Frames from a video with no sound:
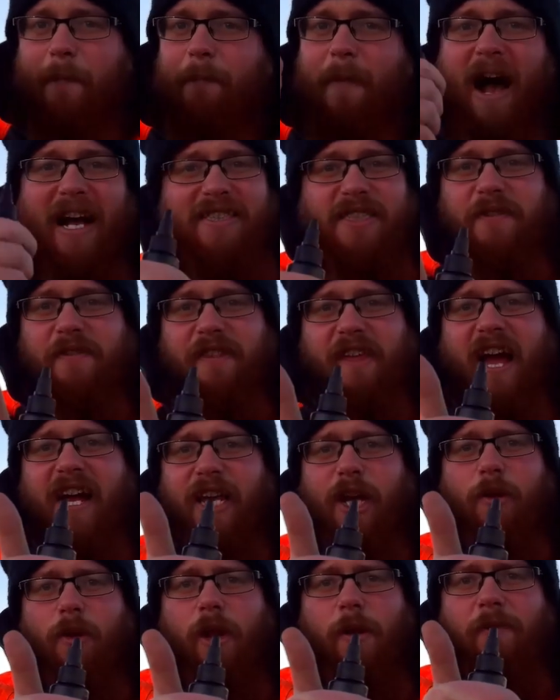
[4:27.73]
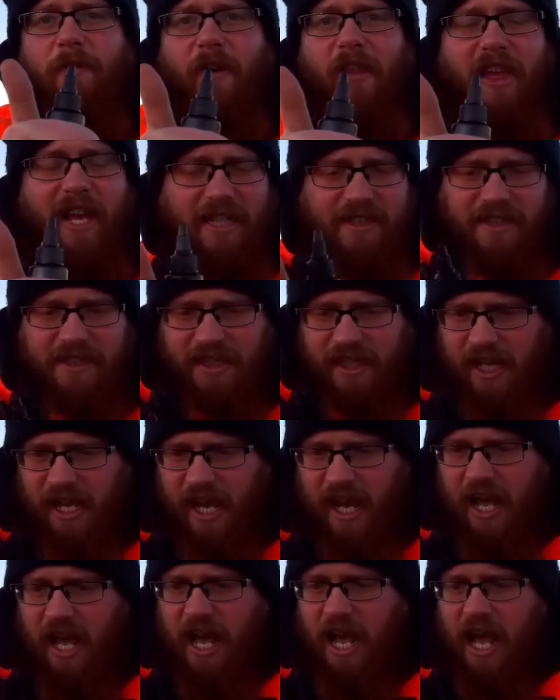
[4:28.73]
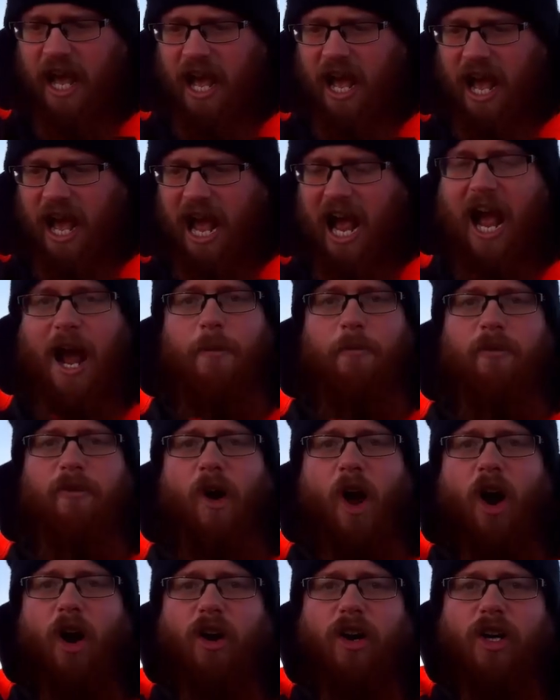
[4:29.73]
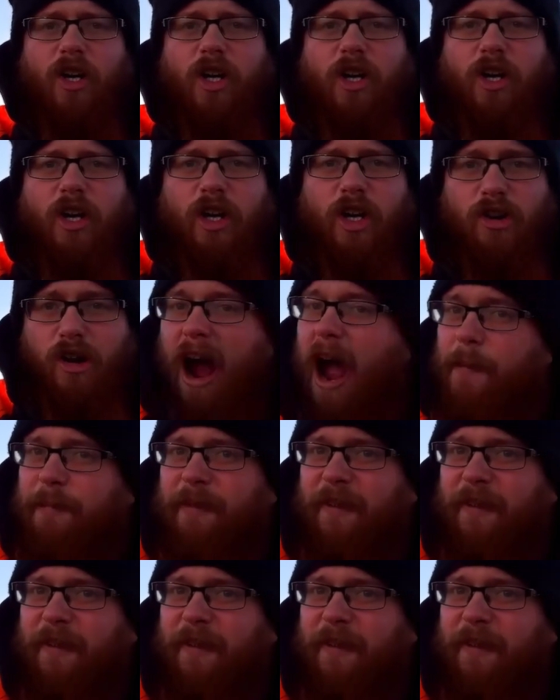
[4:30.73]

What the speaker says: Massive thank you to them for this. We've got crab